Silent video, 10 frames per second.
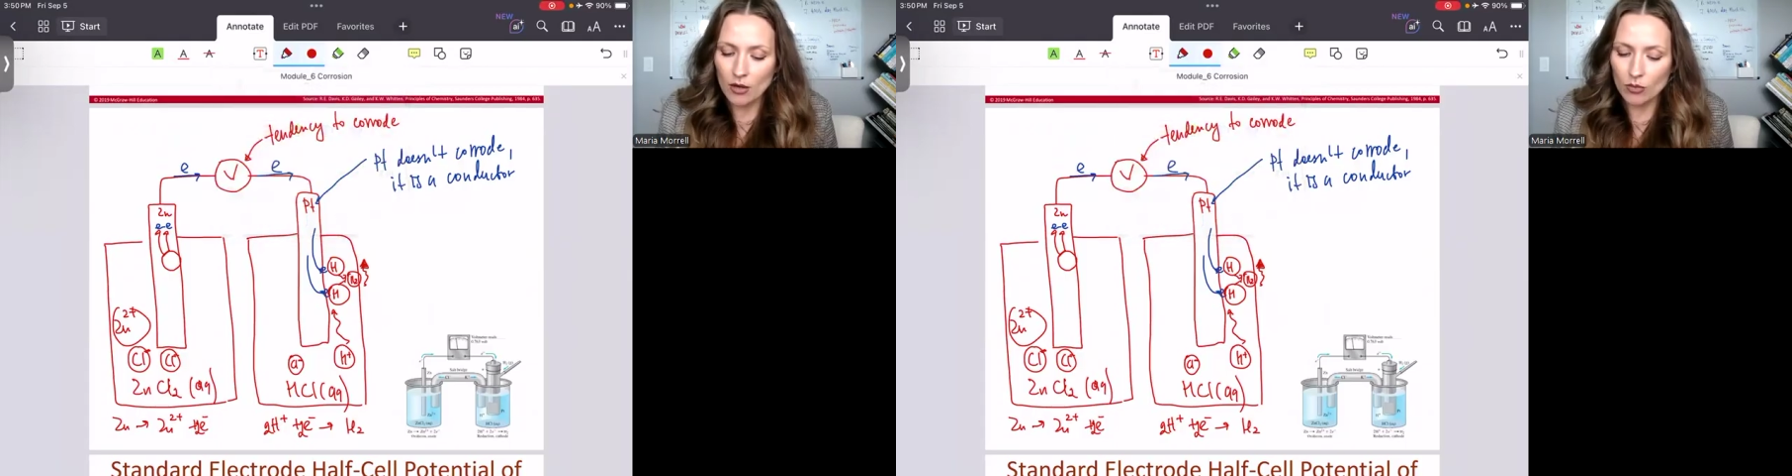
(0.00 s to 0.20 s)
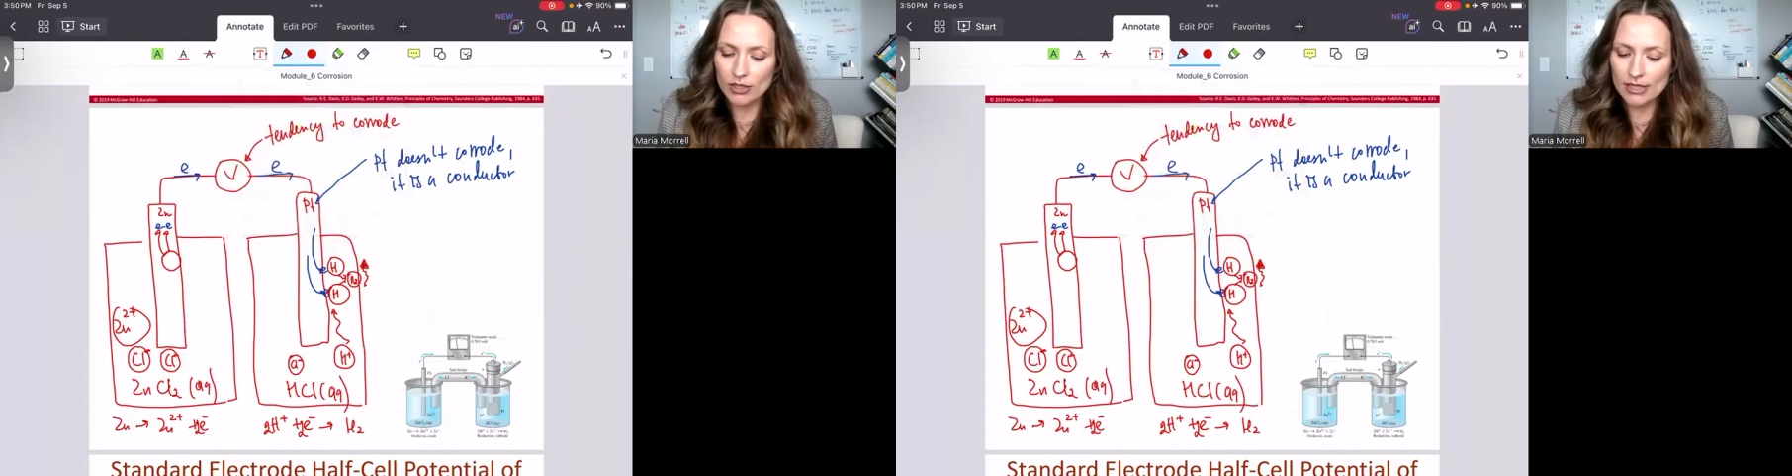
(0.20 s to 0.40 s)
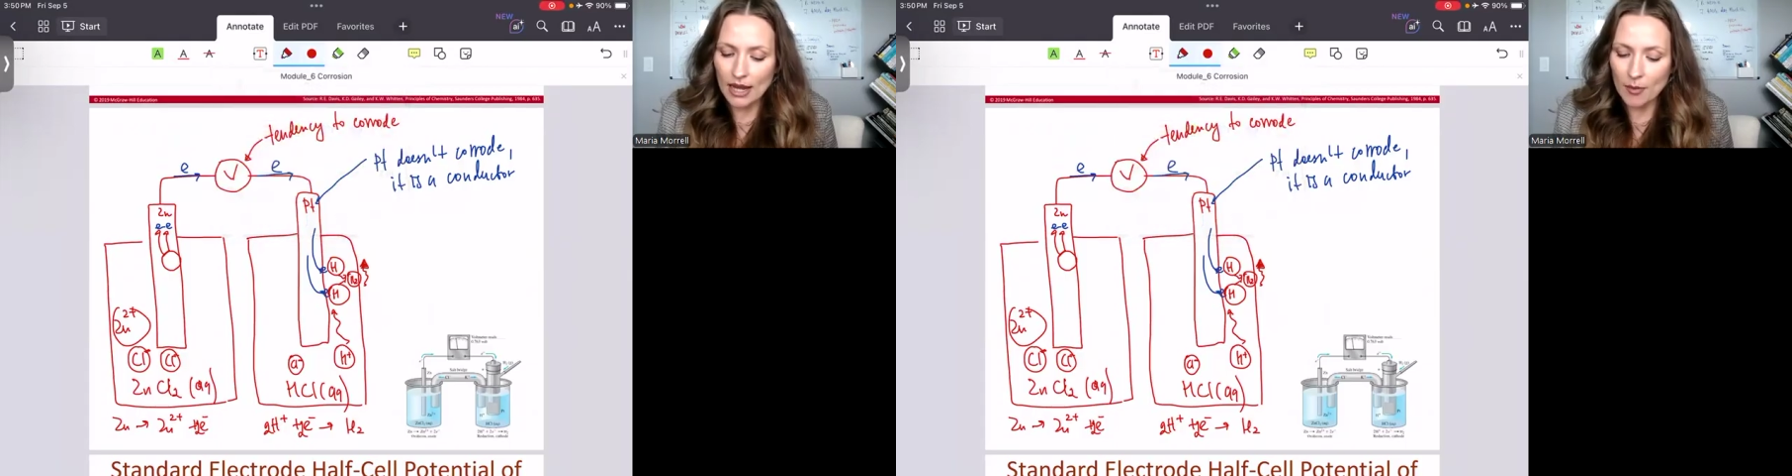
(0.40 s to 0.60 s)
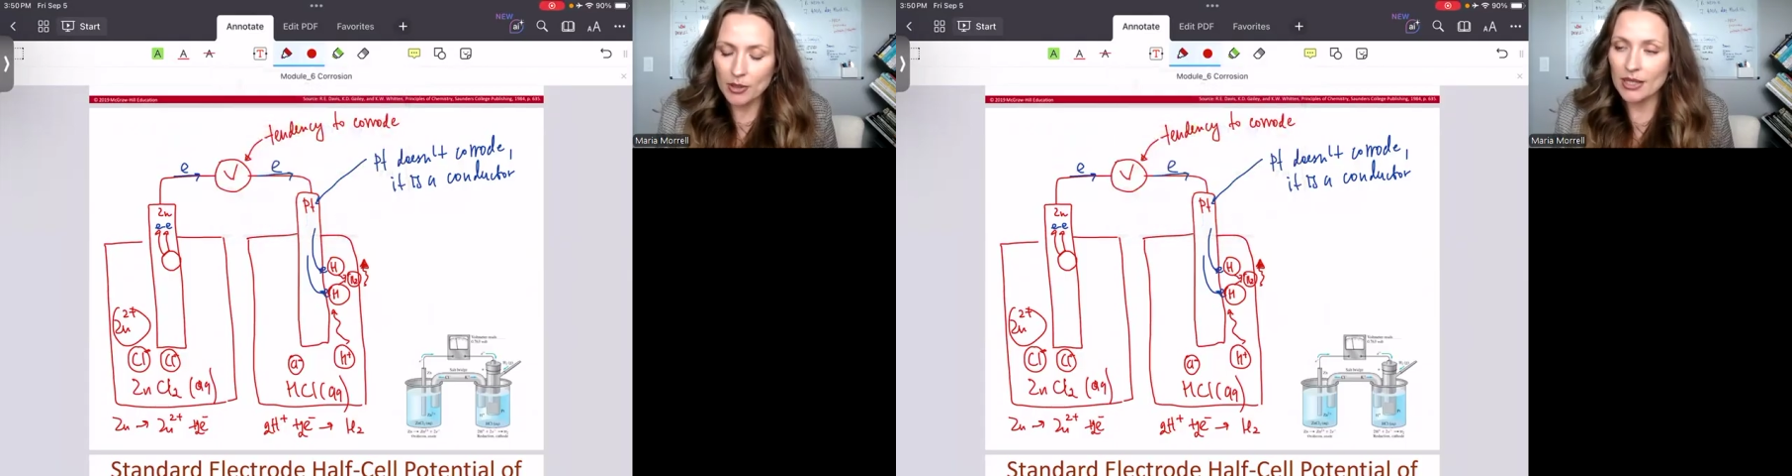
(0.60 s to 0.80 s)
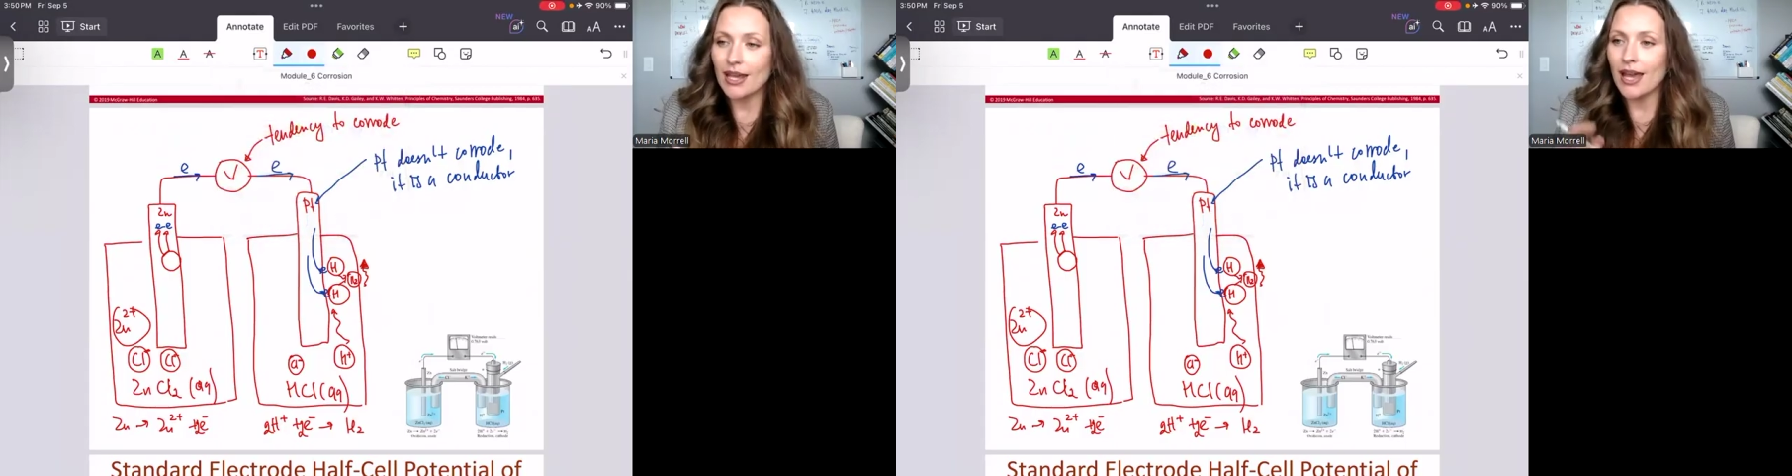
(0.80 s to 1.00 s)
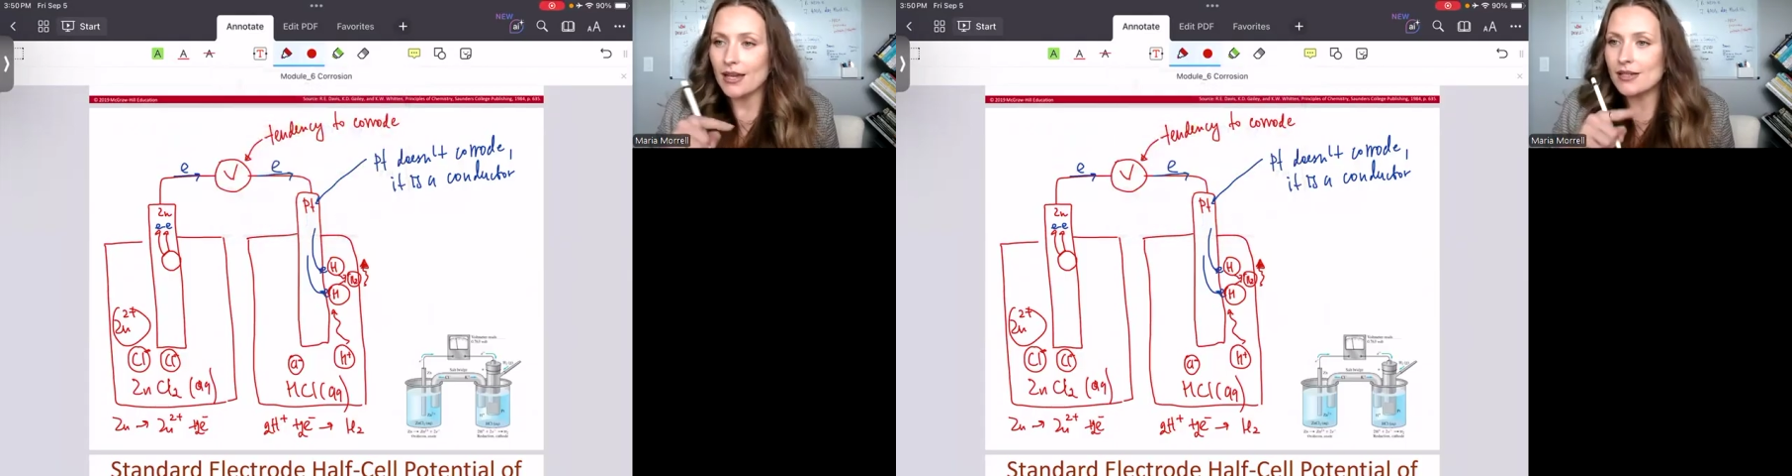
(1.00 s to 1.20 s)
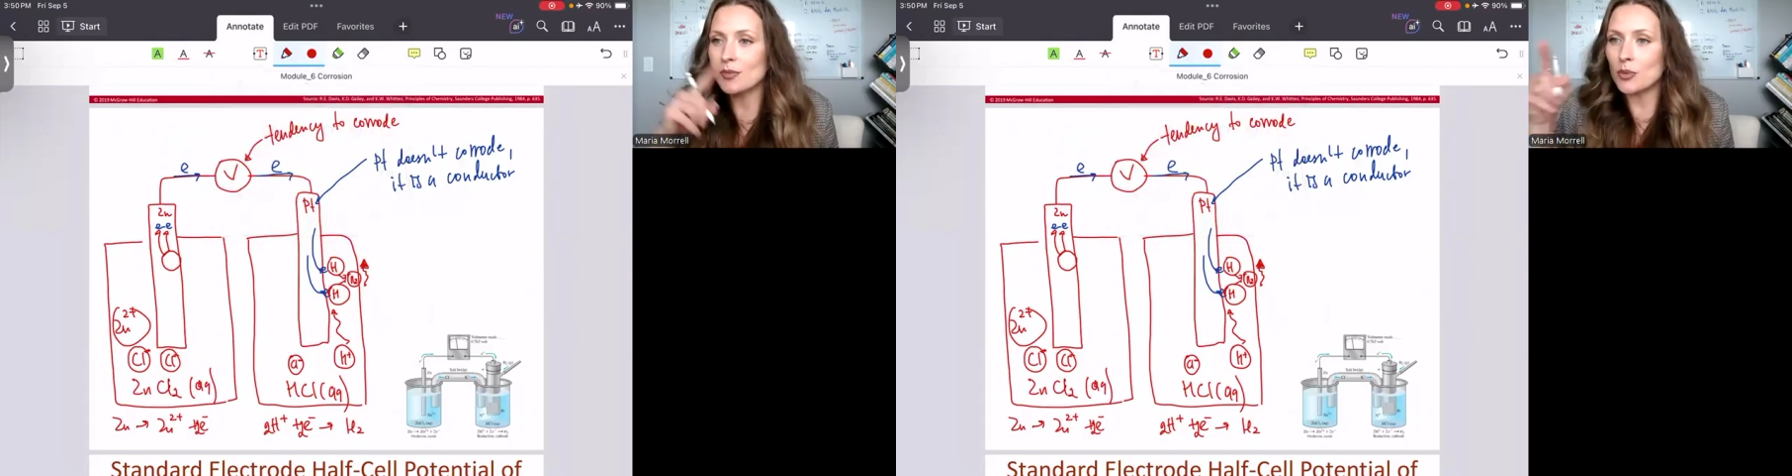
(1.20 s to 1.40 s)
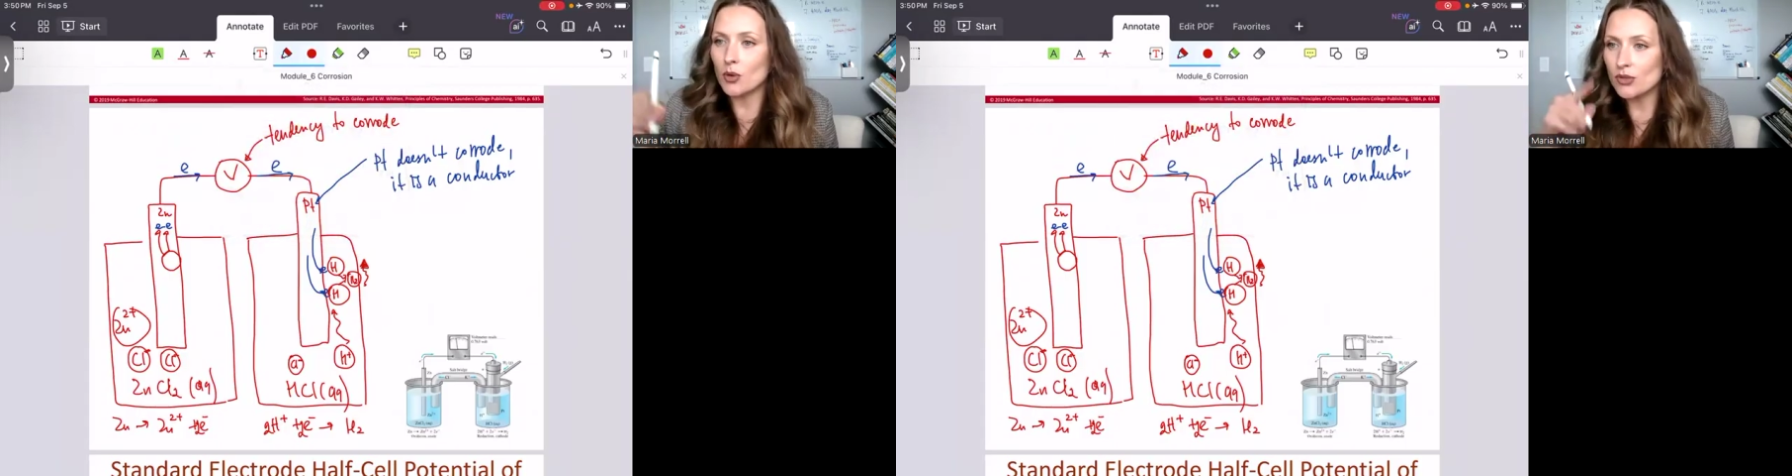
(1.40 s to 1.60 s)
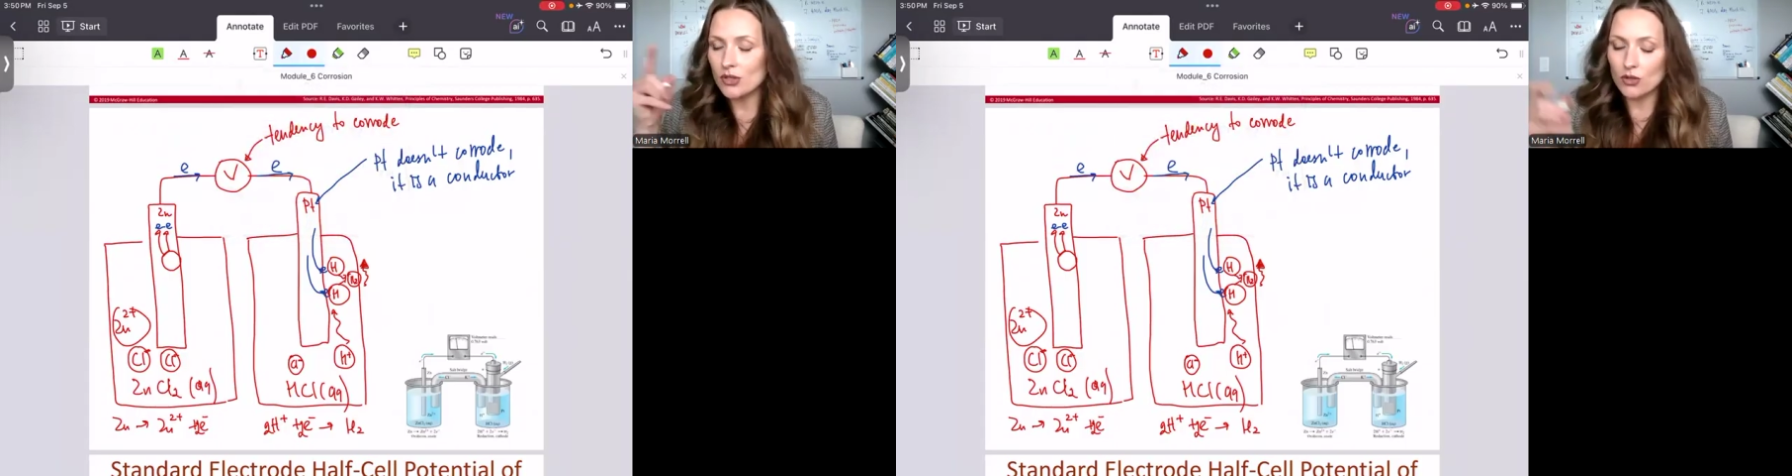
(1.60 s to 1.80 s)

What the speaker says: what is happening as the process